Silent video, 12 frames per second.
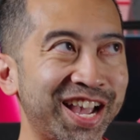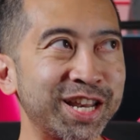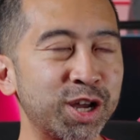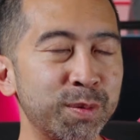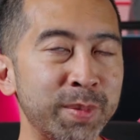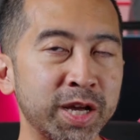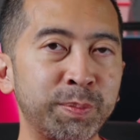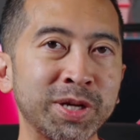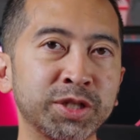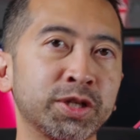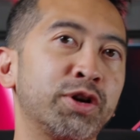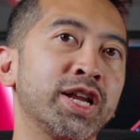I know
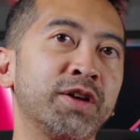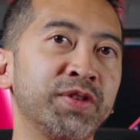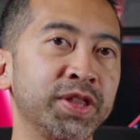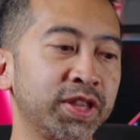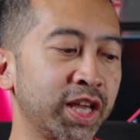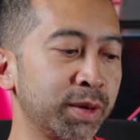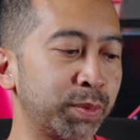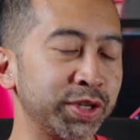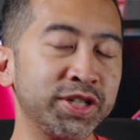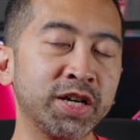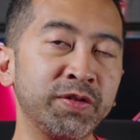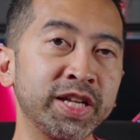megapixels aren't everything, but you
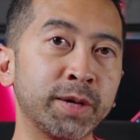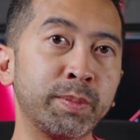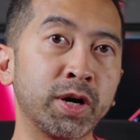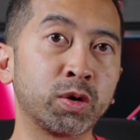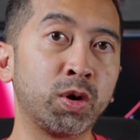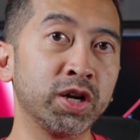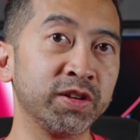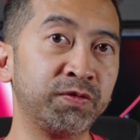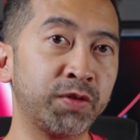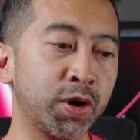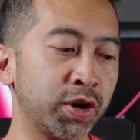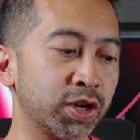definitely get better quality
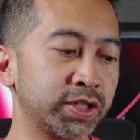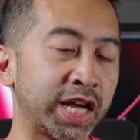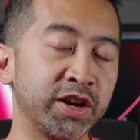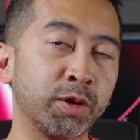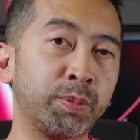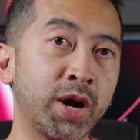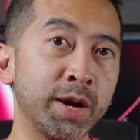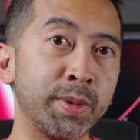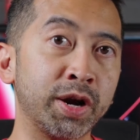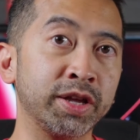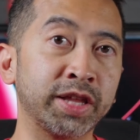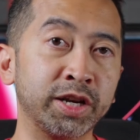photos out of your
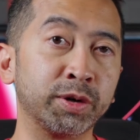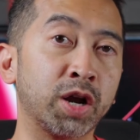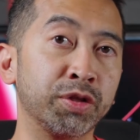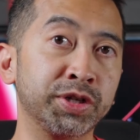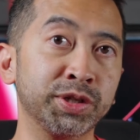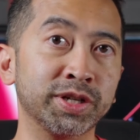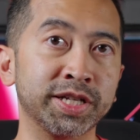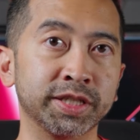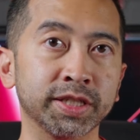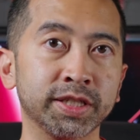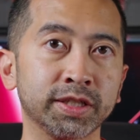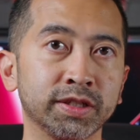primary than your other 2
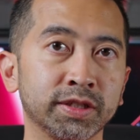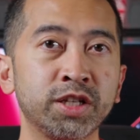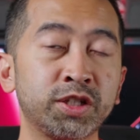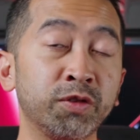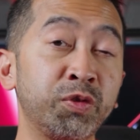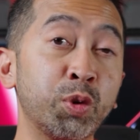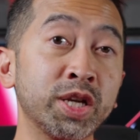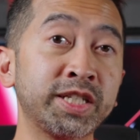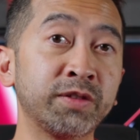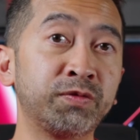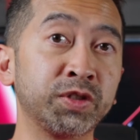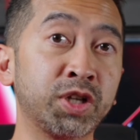lenses. So if you want
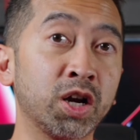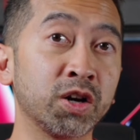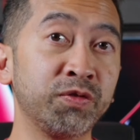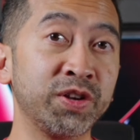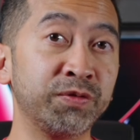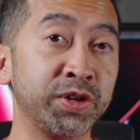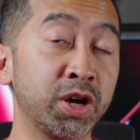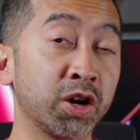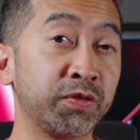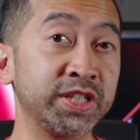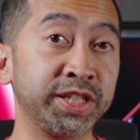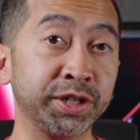to take photography and
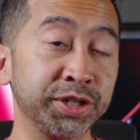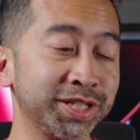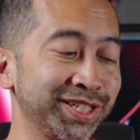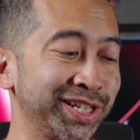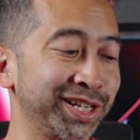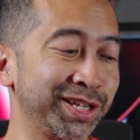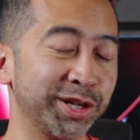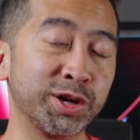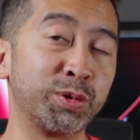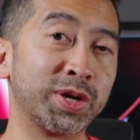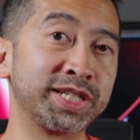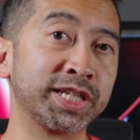videography seriously, you're going
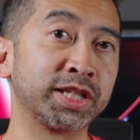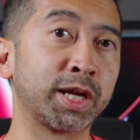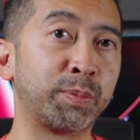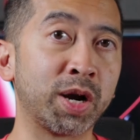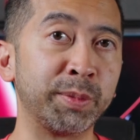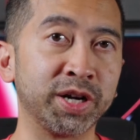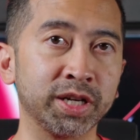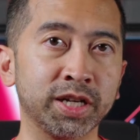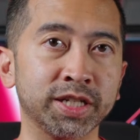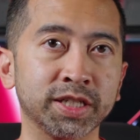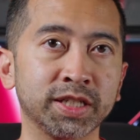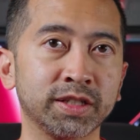to want to stick to that primary
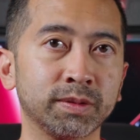lens.